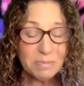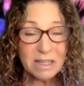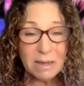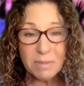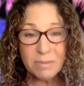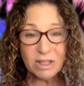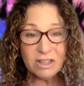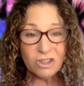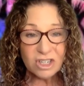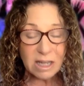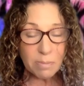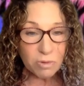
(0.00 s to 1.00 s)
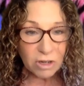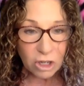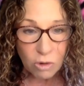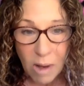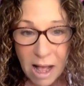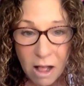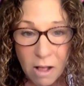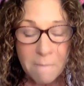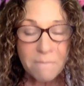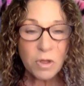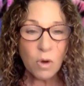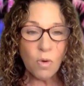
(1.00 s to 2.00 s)
Some people either slept really well
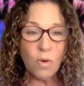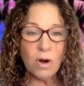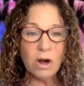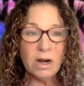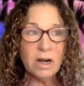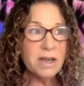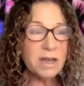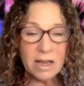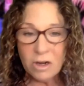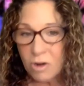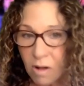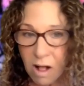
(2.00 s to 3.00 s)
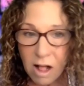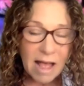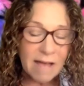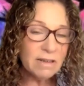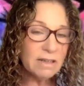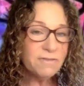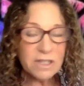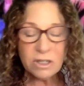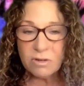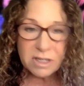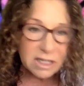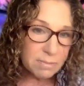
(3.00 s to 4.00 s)
or not at all, having
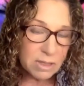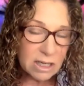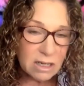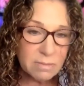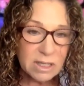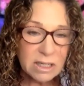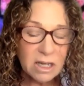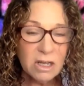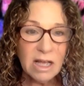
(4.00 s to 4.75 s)
physical symptoms,